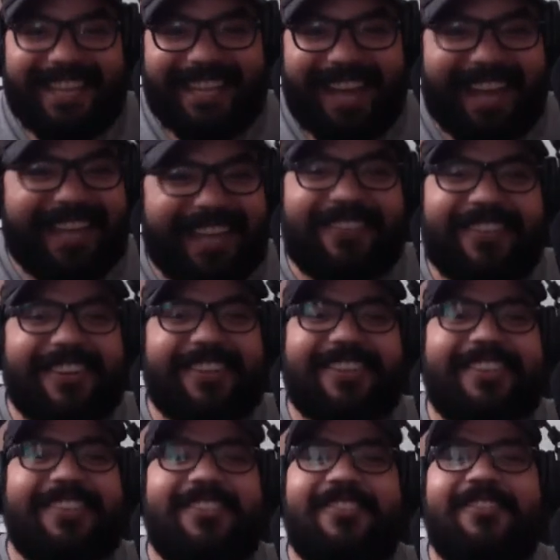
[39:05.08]
I never
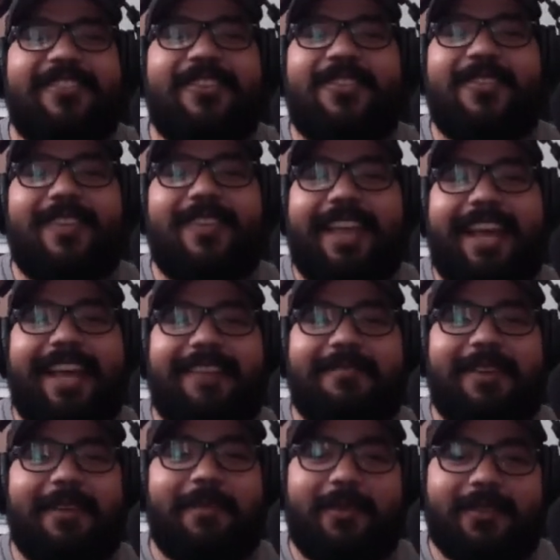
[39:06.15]
knew that
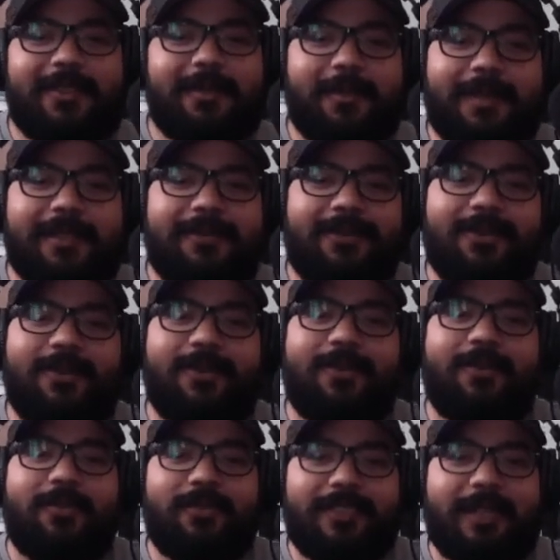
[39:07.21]
my most expensive
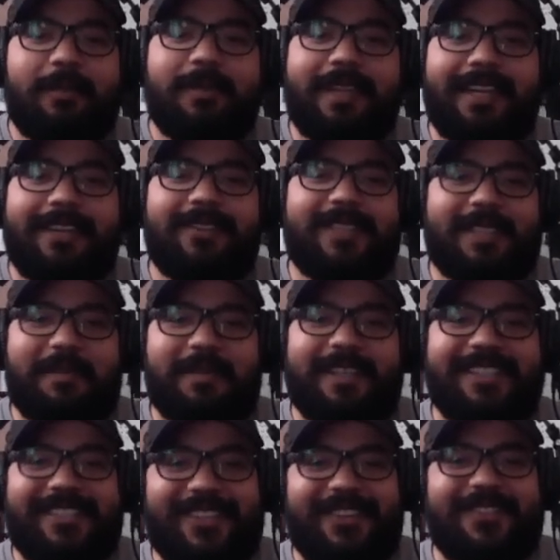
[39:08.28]
tool someday was gonna be
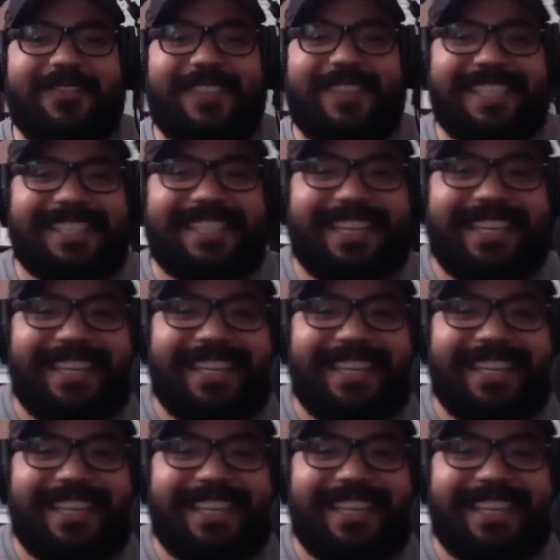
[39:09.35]
a sewing machine.